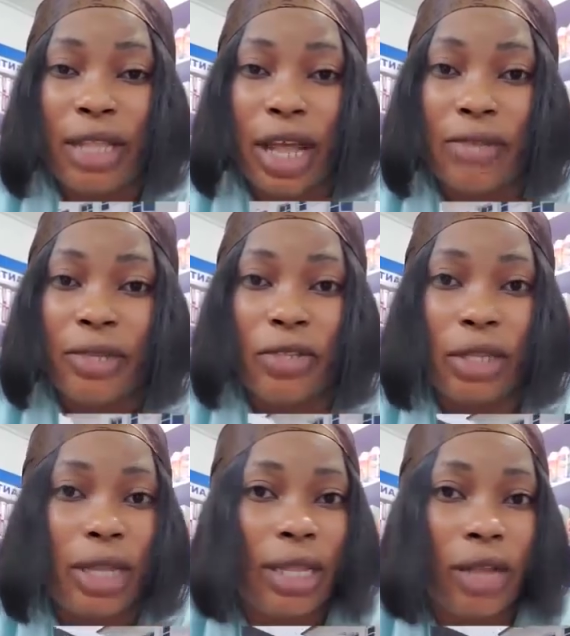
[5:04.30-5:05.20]
has been
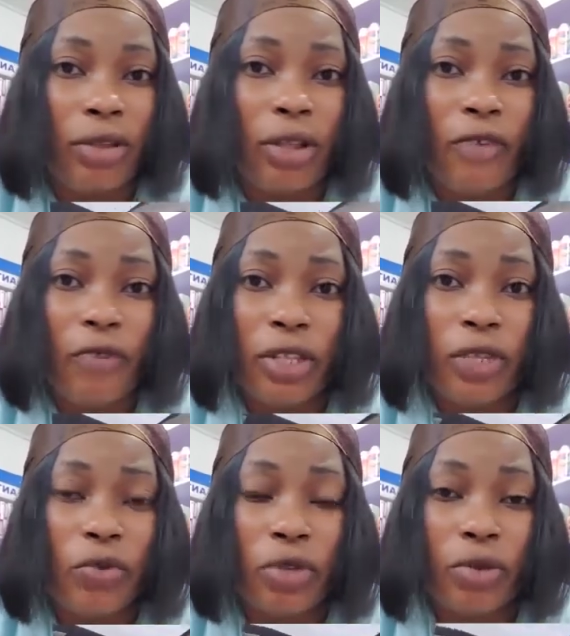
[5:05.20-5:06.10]
sorted out. Only for
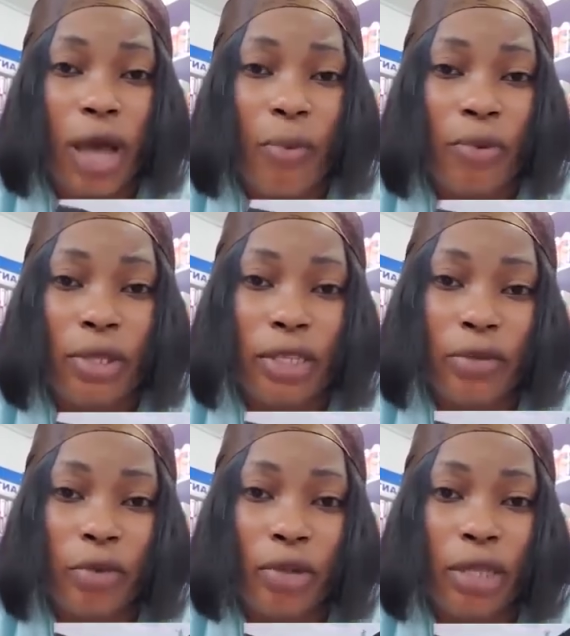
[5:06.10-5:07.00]
this one to happen
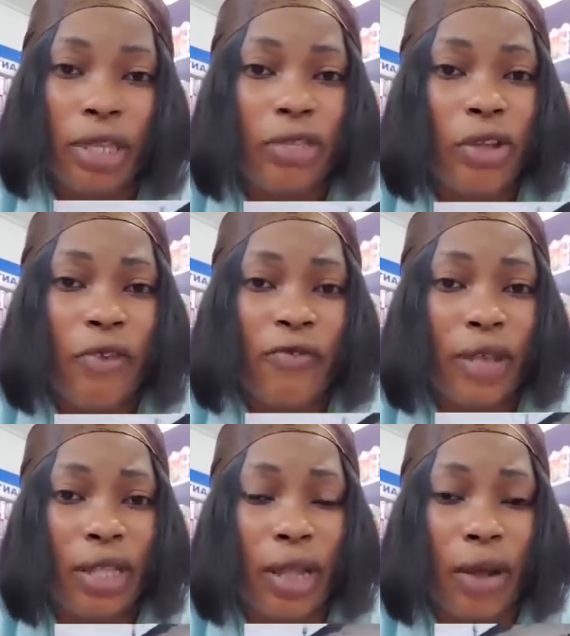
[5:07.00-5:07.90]
this morning. It's not
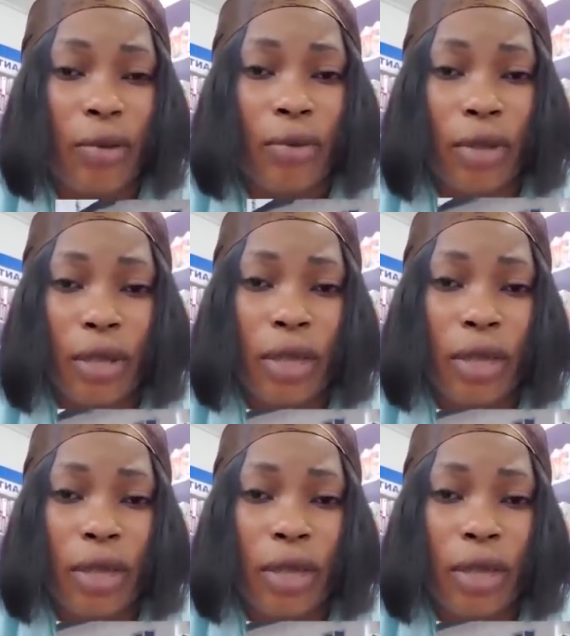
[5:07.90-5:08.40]
fair now.